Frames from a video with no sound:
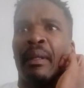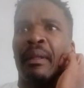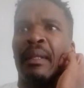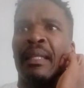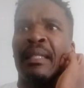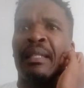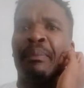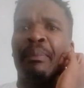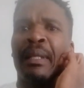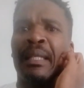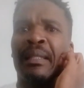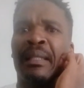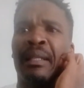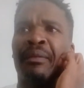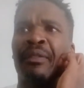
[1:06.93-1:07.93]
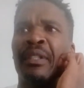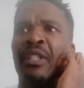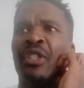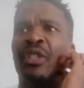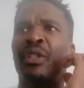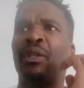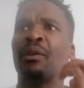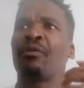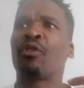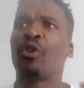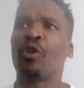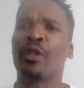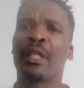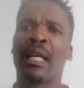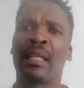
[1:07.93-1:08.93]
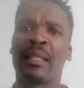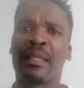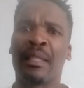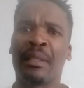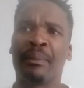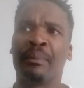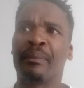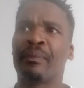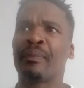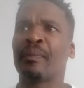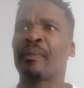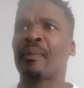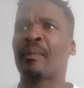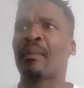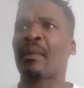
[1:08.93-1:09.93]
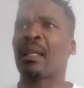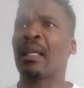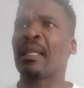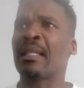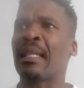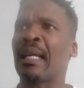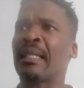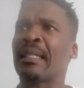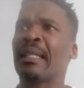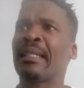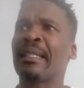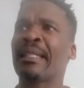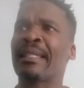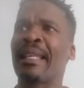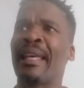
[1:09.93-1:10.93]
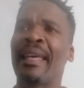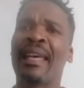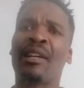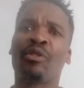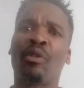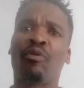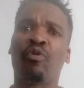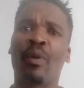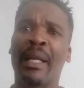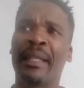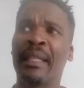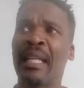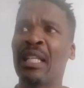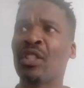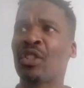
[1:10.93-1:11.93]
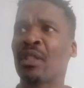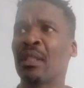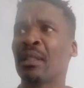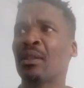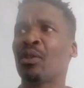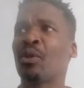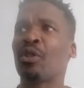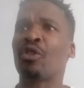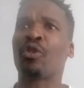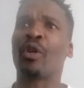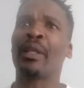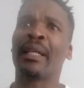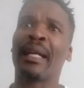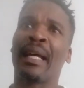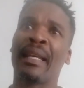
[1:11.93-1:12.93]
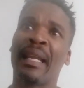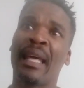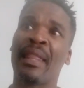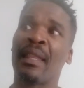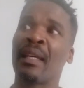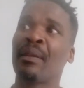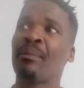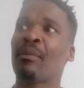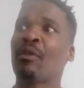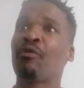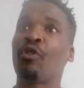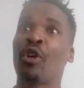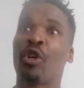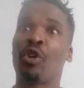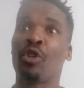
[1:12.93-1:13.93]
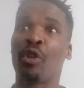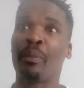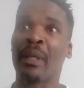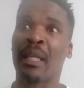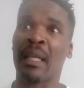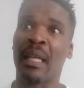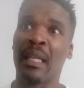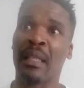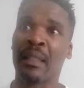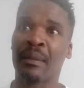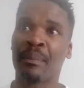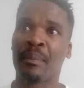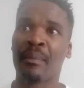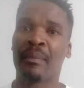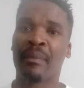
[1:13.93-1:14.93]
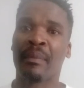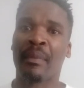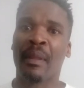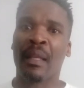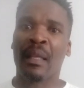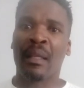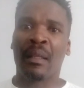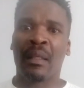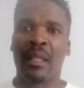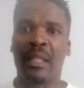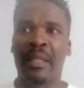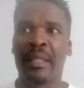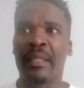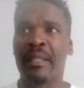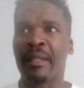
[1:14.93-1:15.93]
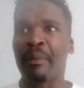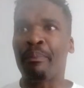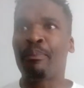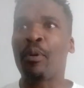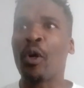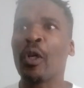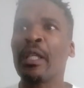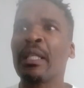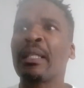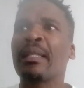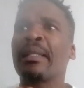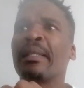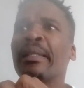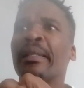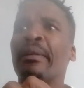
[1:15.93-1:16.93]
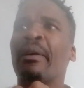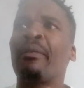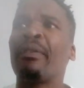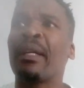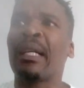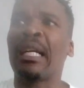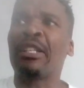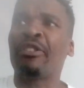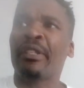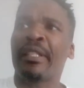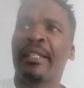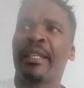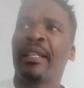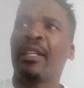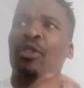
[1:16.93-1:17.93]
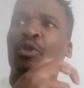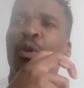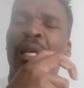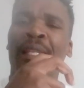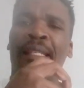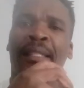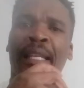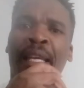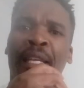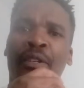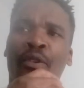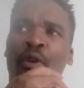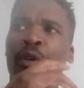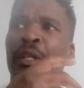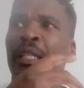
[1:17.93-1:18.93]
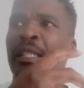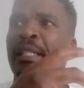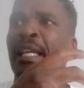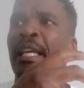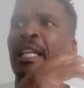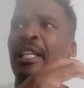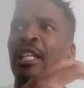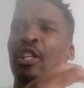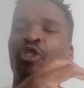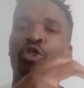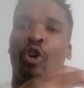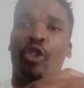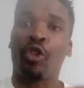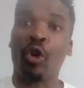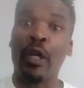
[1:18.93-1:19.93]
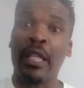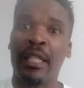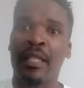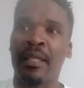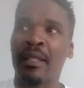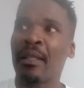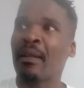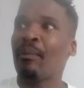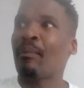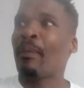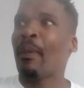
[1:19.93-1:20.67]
The simplest definition of colonialism is that it is the act of one nation controlling another for economic gain. It is the policy of a country seeking to extend or retain its authority